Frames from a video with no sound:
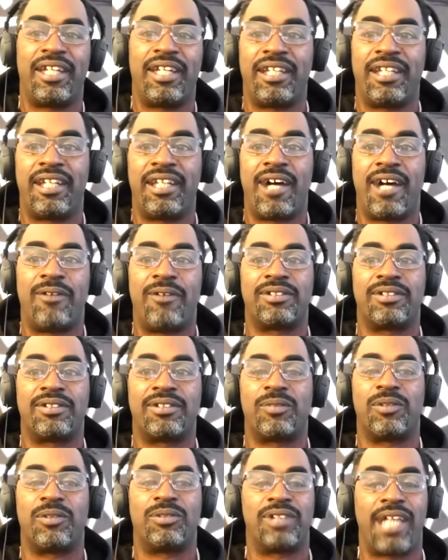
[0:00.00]
And
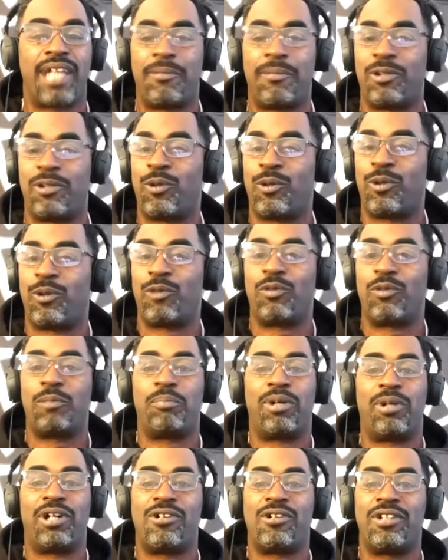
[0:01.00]
we was happy to work with
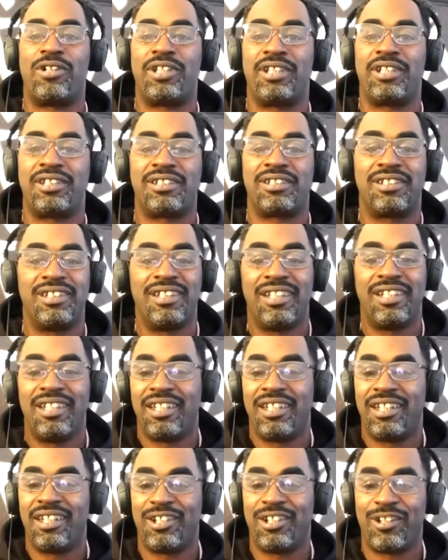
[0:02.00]
Buck on this.
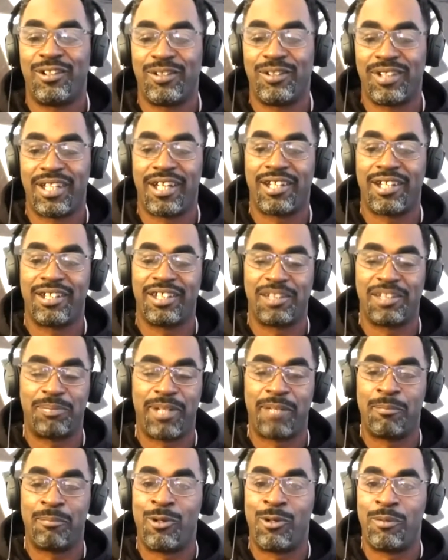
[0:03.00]
Y'all could
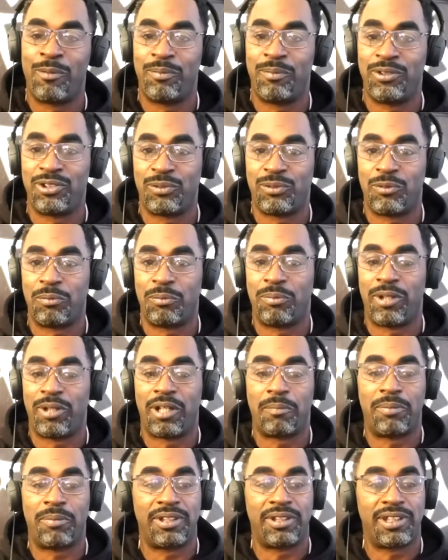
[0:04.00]
expect more music with
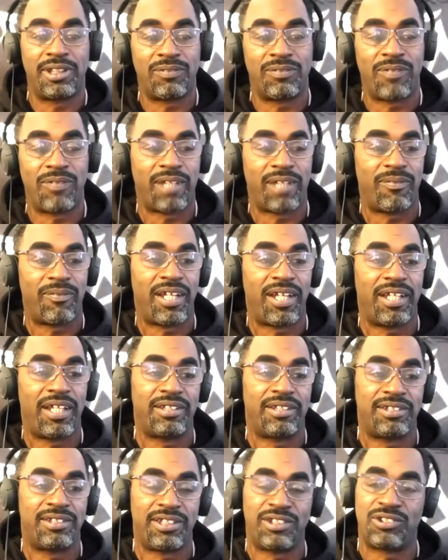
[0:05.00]
Buck, but this record right
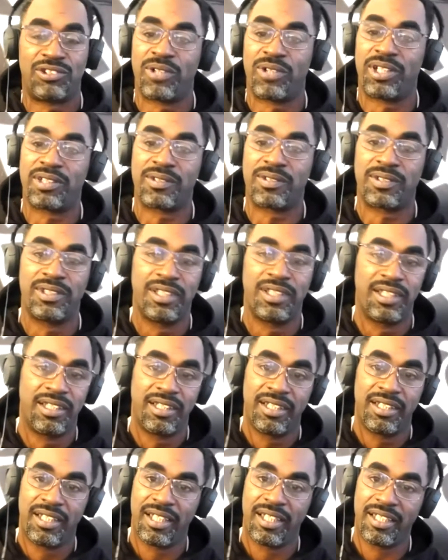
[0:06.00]
here, 10 joints
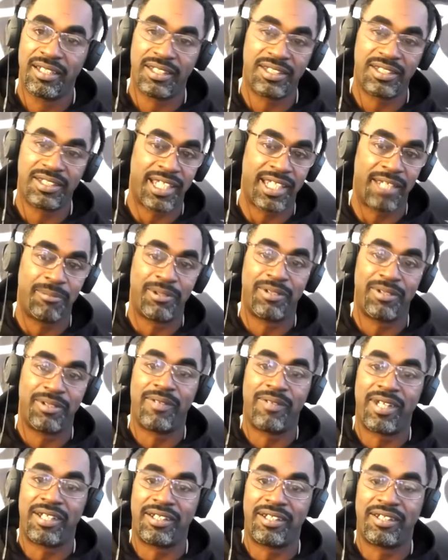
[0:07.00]
in the
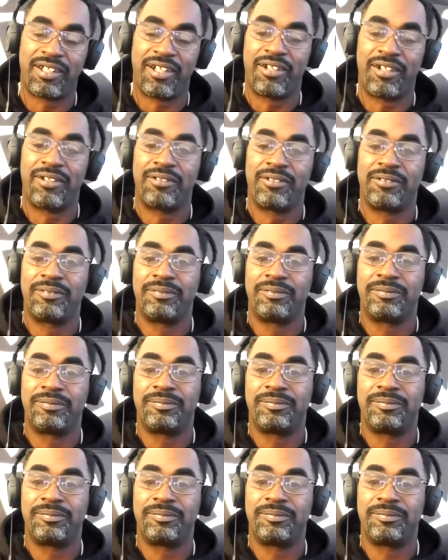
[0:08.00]
chamber, ready to go.